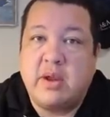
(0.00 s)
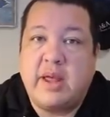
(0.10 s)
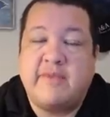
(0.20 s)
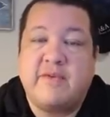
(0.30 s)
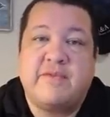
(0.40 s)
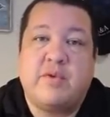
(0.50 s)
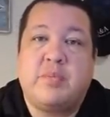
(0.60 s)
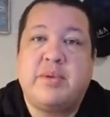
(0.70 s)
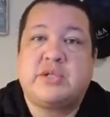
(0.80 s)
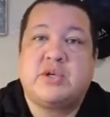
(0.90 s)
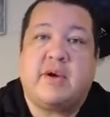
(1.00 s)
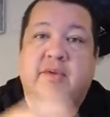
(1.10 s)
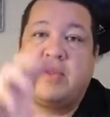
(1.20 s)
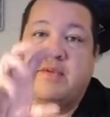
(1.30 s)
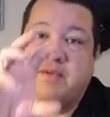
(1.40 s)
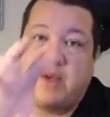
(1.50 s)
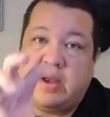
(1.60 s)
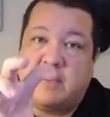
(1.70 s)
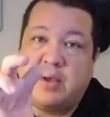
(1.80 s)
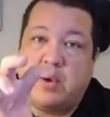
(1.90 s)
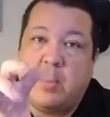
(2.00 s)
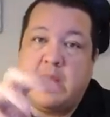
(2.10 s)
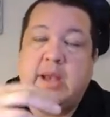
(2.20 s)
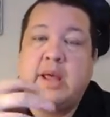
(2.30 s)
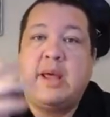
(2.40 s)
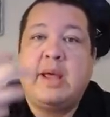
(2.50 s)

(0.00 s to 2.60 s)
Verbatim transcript: You have a full picture of the front of the coin